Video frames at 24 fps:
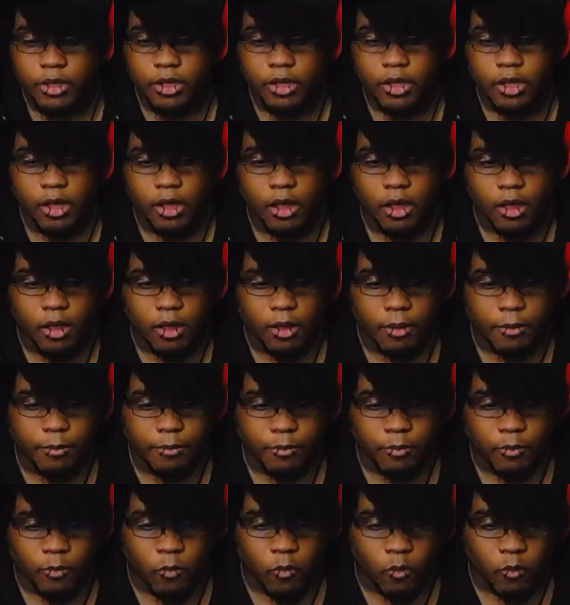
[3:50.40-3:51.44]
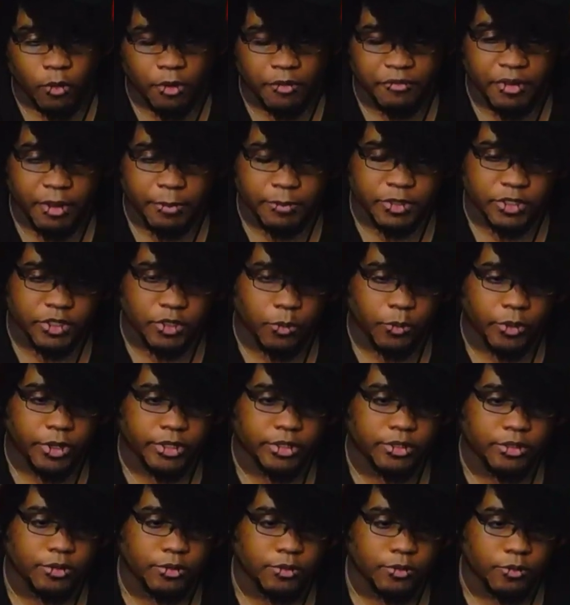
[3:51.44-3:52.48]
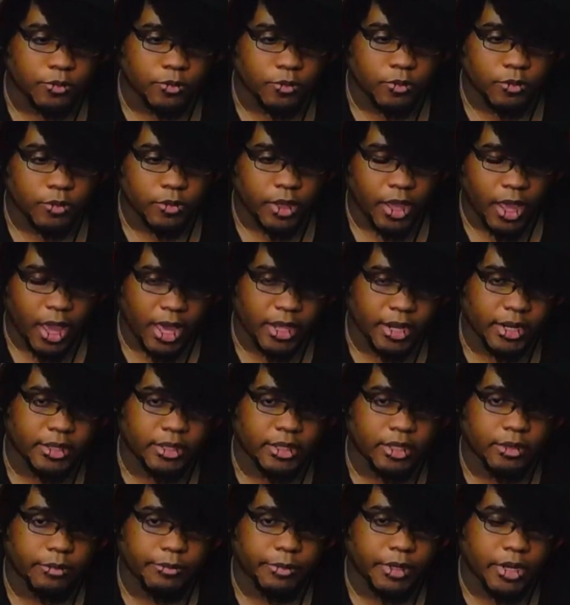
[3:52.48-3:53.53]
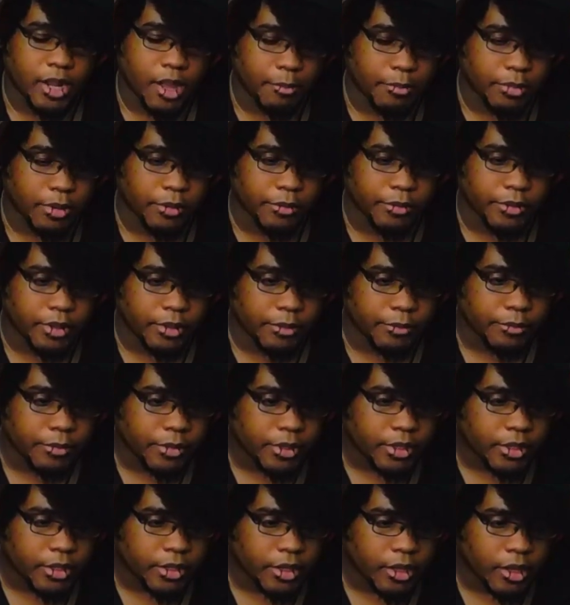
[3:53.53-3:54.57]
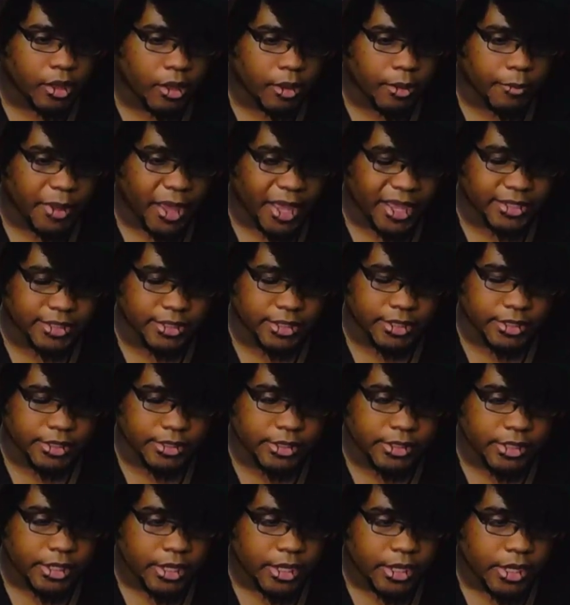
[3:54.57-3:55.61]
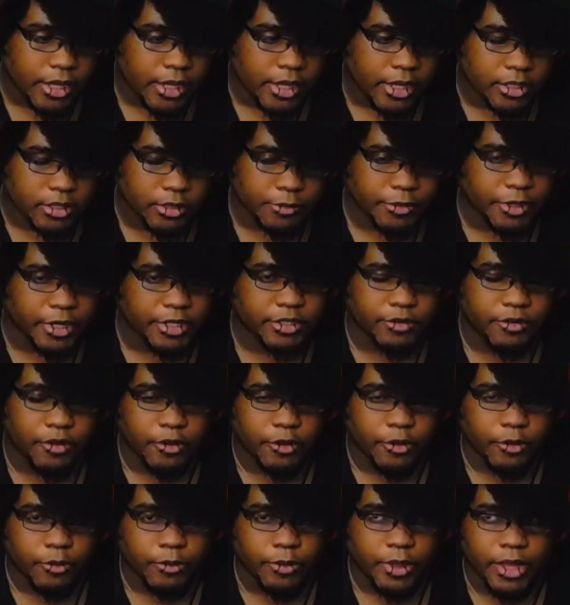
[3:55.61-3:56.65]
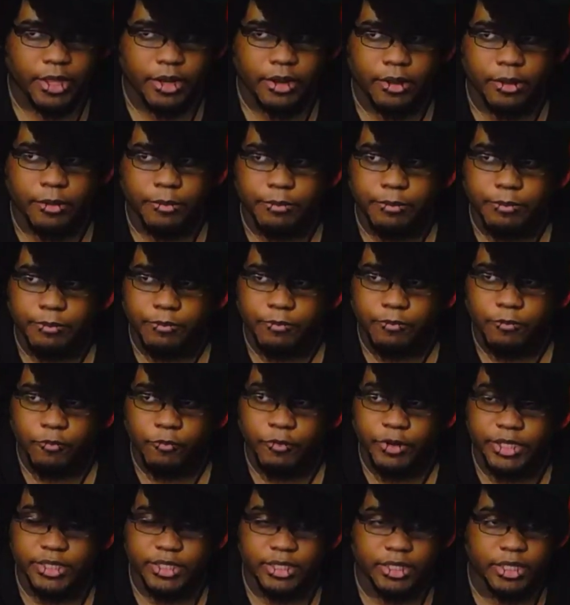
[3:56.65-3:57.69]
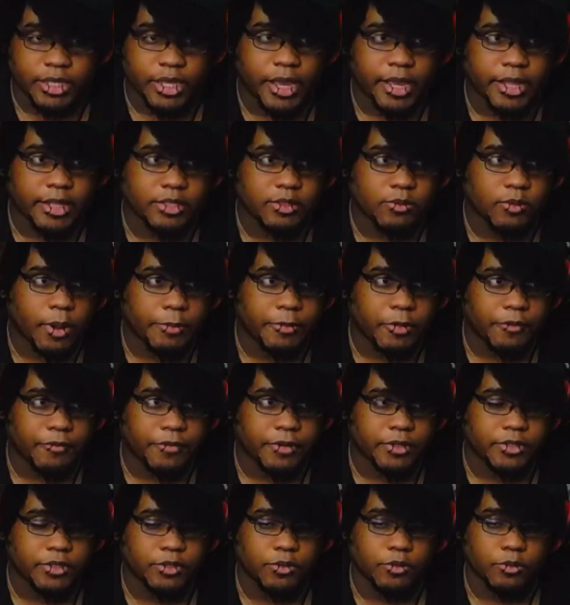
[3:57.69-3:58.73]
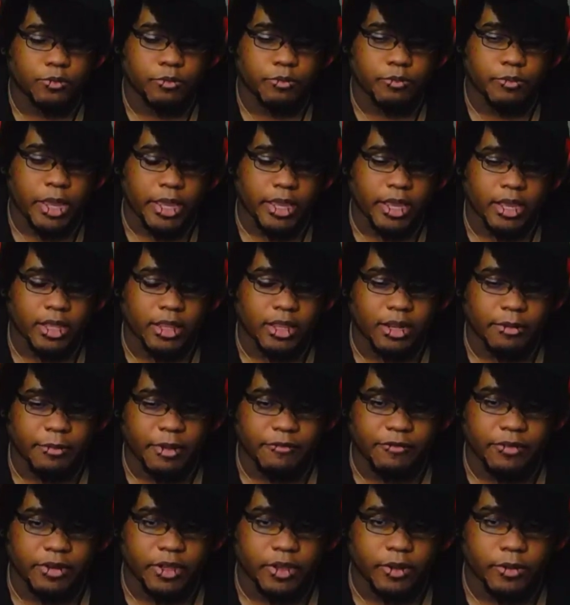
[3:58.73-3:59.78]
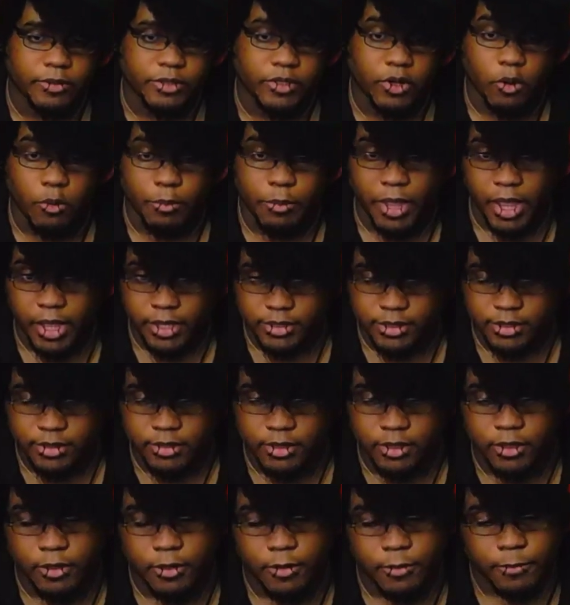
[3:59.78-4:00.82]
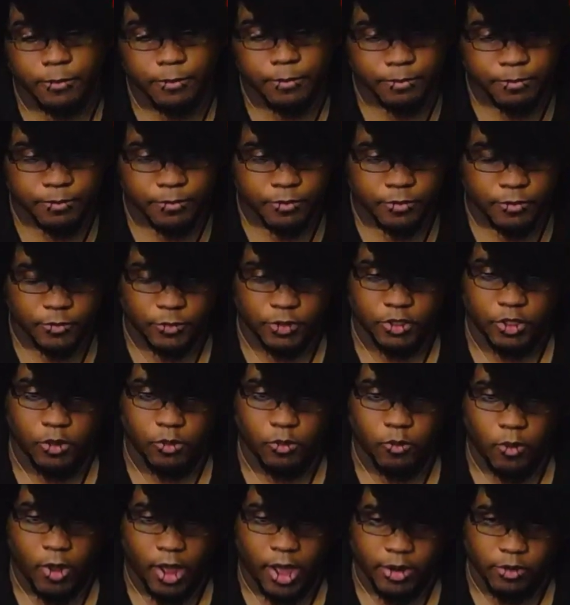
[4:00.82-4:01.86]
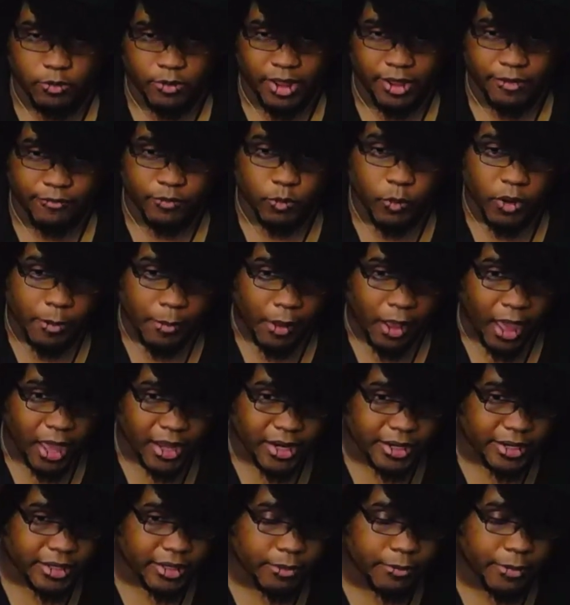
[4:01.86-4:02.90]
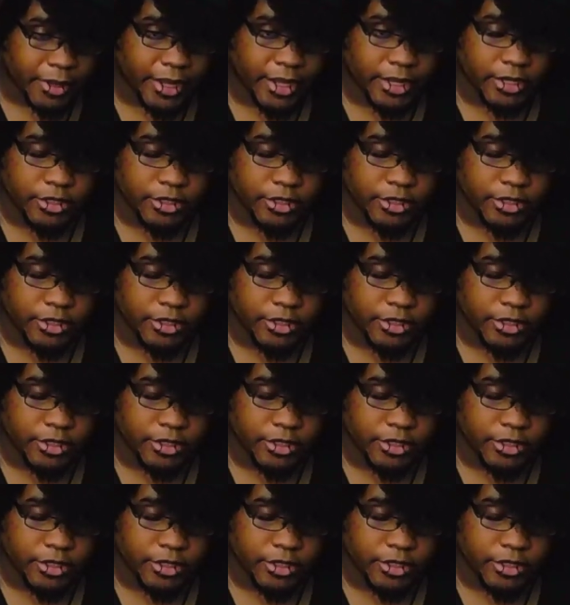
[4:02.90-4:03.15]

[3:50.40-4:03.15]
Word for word: um, or if I'm just going to edit them and upload them um, as is. So you guys know that um, recently I had swapped over to making a lot of my videos in OBS. So I don't have to worry about editing them. I can